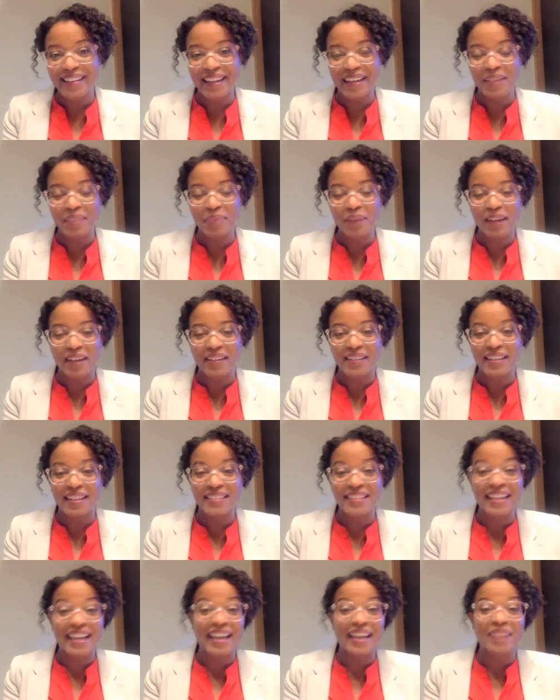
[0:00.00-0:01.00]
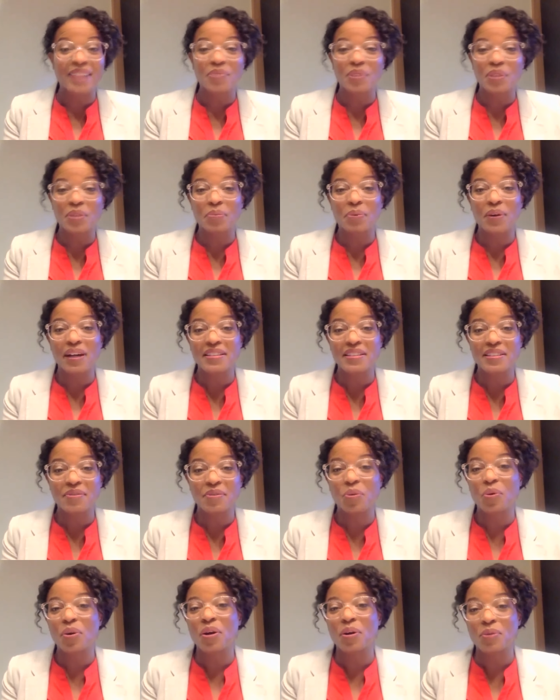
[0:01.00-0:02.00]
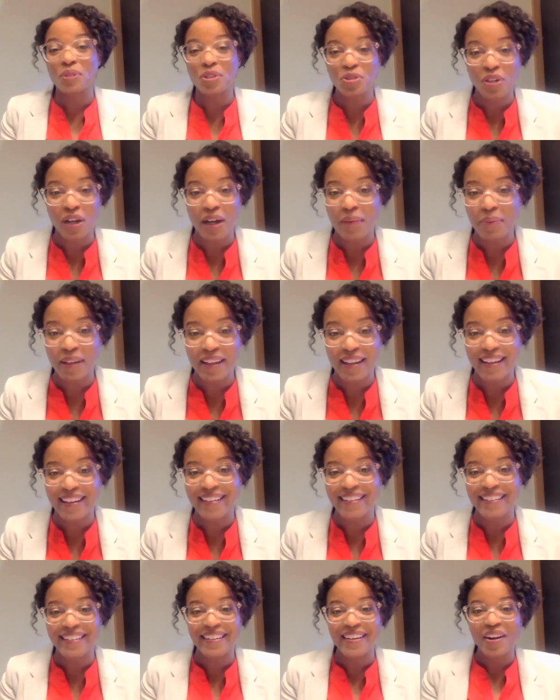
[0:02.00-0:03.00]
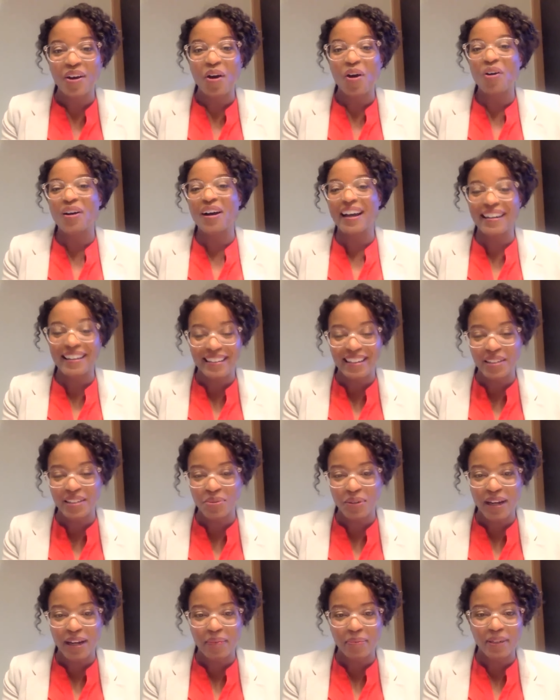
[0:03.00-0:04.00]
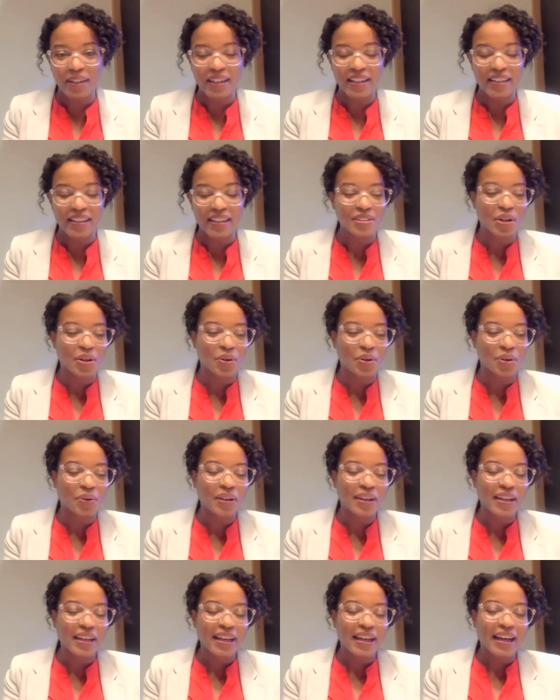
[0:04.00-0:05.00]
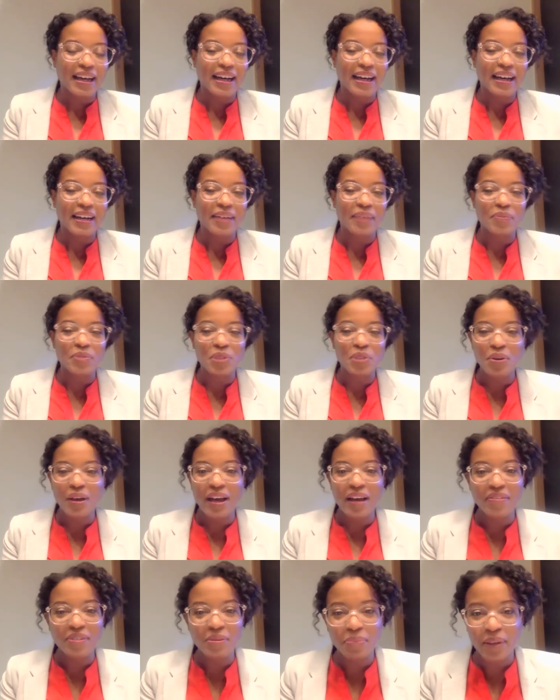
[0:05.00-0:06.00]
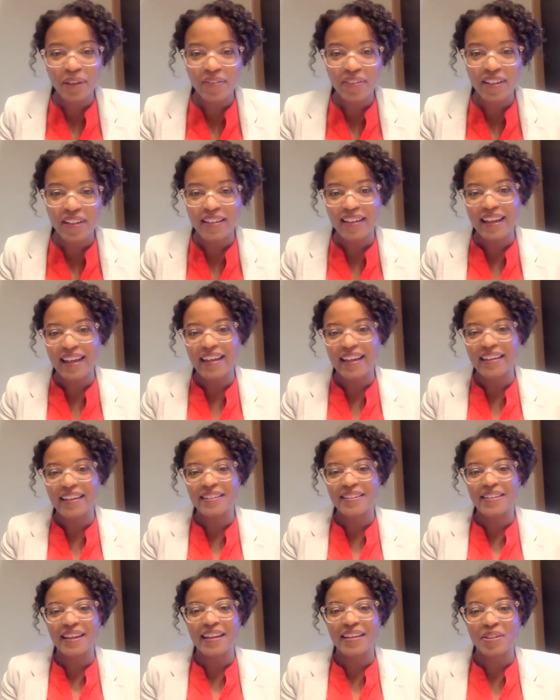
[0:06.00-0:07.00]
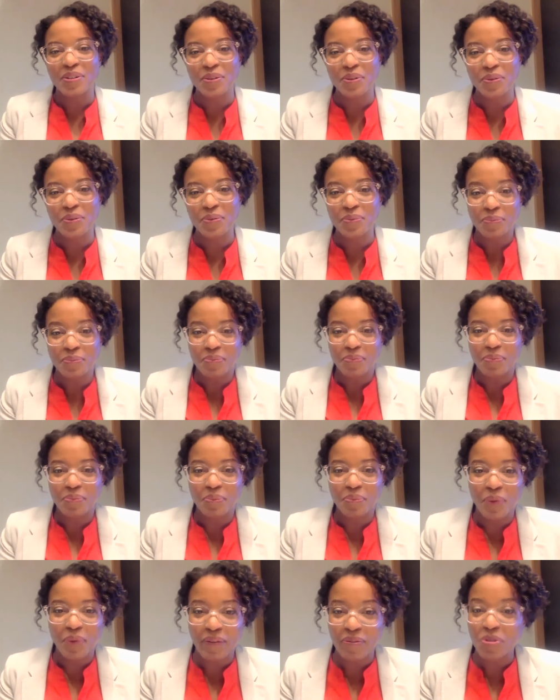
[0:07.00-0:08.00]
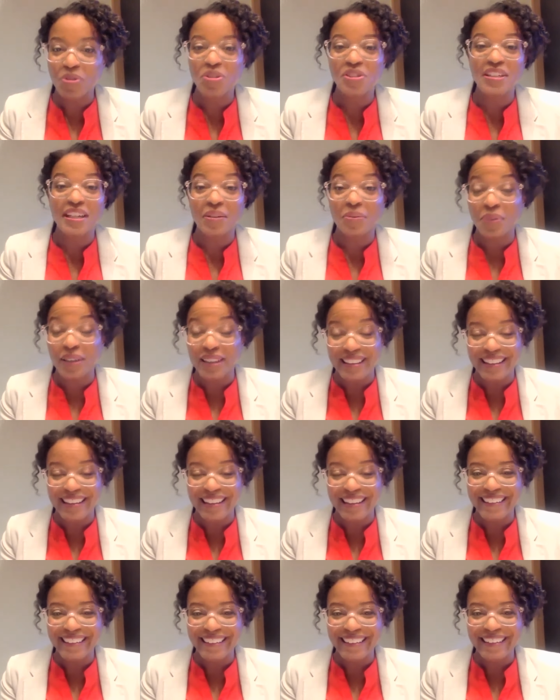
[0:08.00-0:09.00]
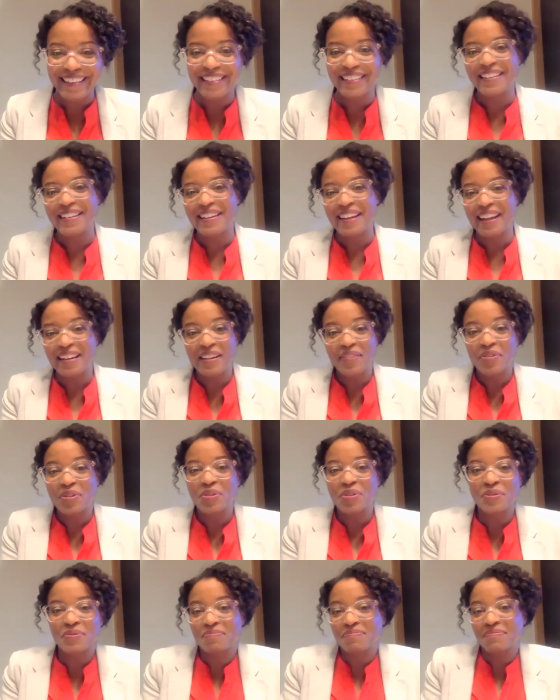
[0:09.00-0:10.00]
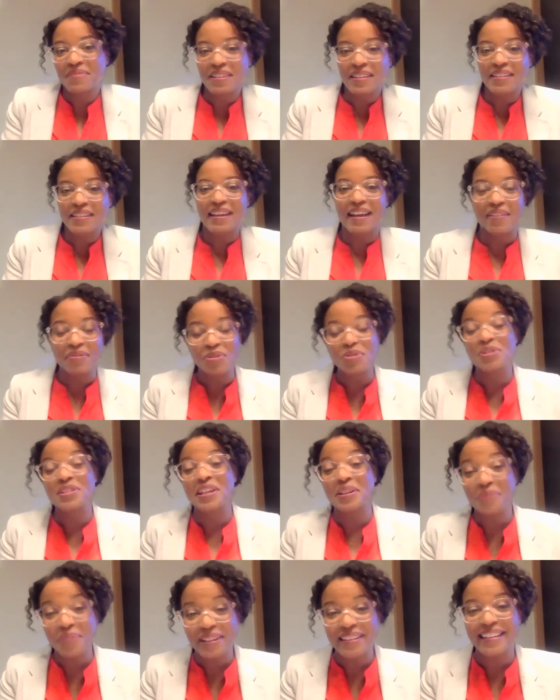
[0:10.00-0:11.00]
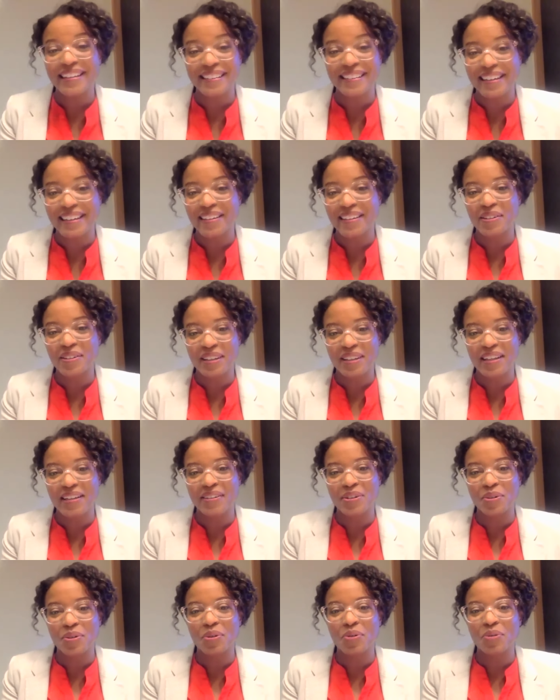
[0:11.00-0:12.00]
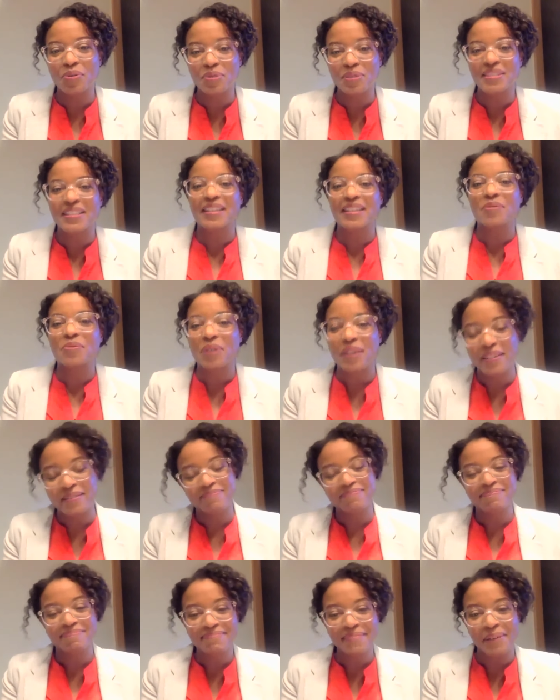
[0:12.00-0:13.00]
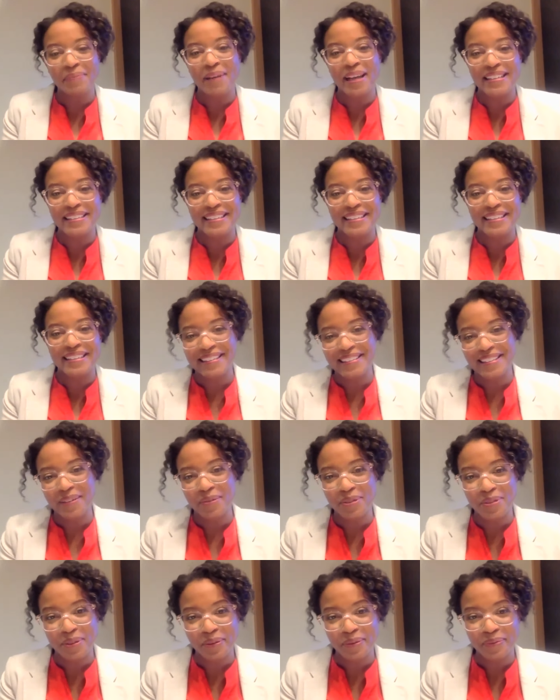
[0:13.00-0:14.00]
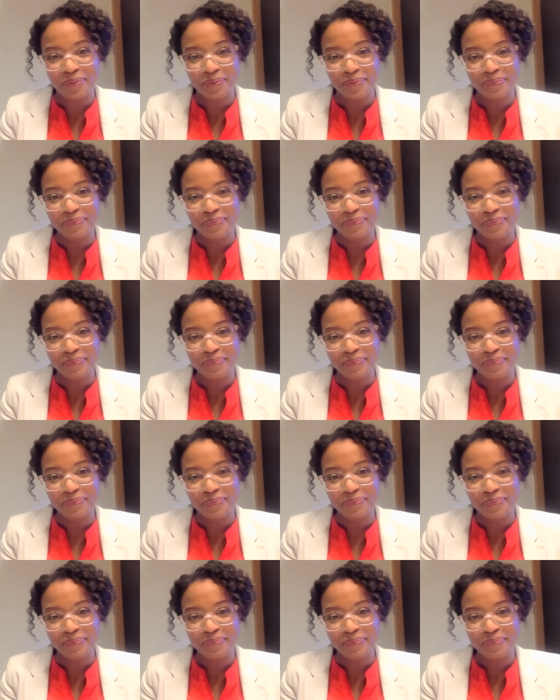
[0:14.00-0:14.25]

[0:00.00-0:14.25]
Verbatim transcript: that impacted things, and when the price of oil was dropping, and all kind of things were happening. So um, so you have to pivot, and and you if you stick with it, and if you yeah if you stick with it, then then you'll see what amazing things can result.